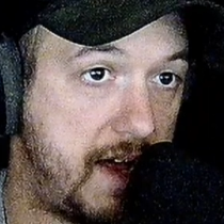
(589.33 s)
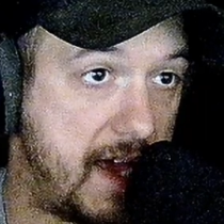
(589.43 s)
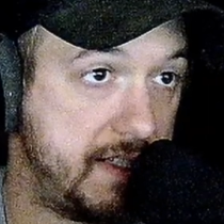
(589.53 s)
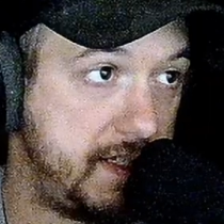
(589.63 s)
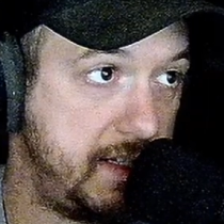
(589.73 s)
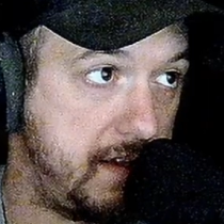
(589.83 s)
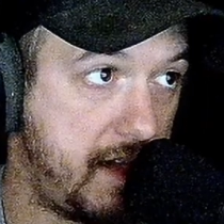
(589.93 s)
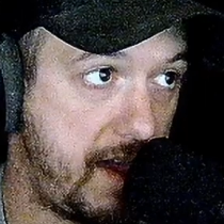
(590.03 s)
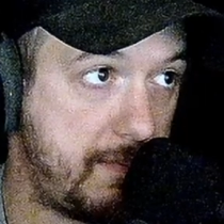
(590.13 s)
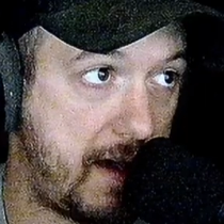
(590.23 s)
I see the
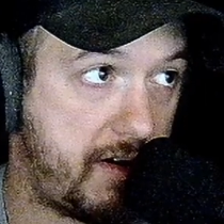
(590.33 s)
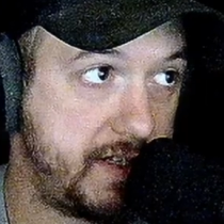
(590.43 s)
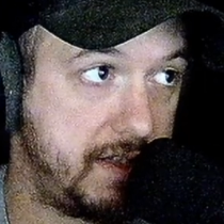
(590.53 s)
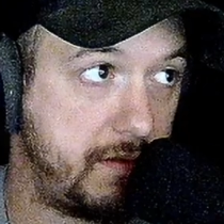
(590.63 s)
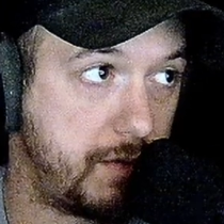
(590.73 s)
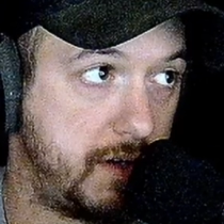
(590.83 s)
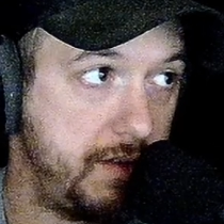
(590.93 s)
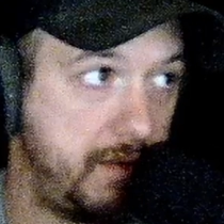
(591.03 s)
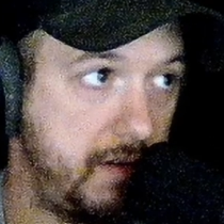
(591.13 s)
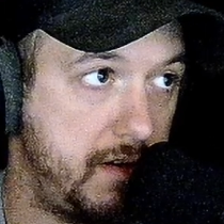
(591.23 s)
game, how I see the world.